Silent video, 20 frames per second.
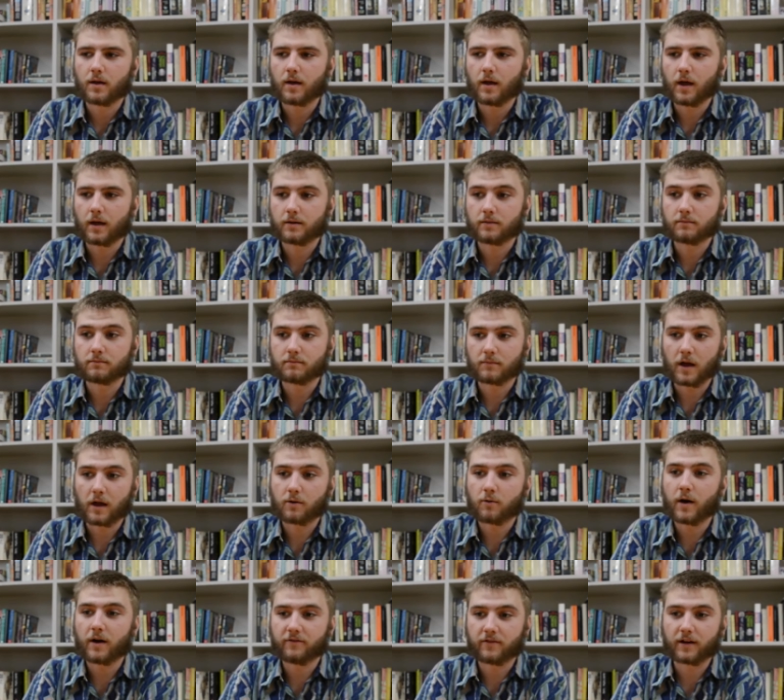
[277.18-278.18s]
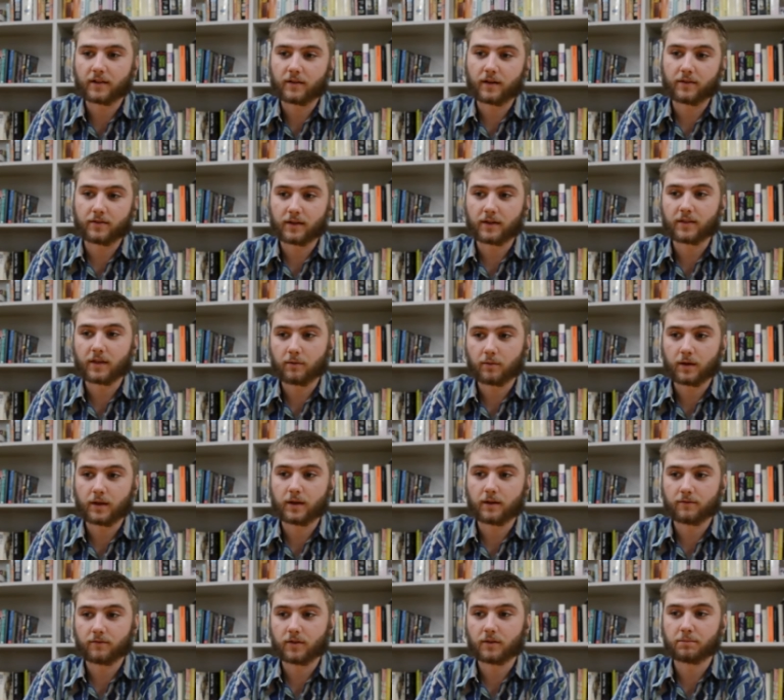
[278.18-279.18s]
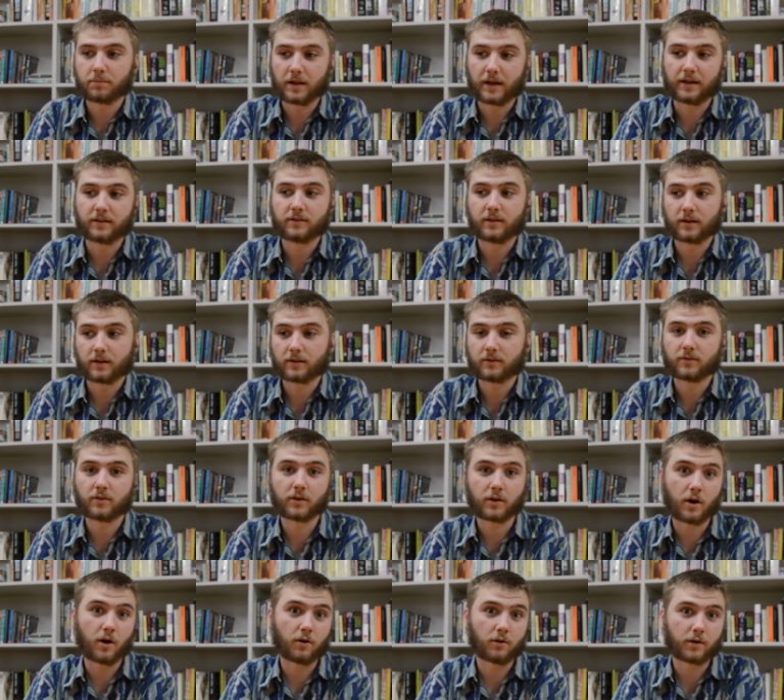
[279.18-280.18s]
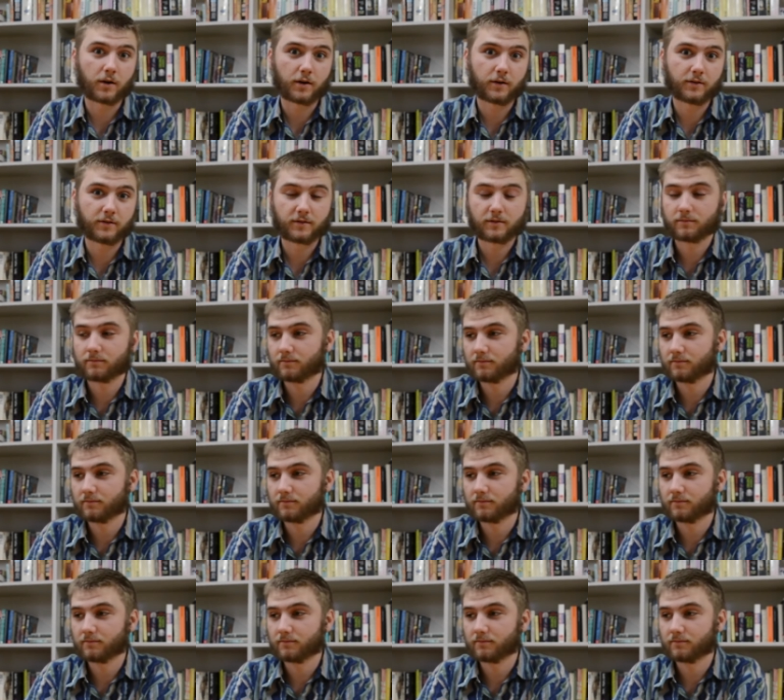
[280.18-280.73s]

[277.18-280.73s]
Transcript: And uh, quite frankly, I think they were here for the plane tickets to the Gold Coast.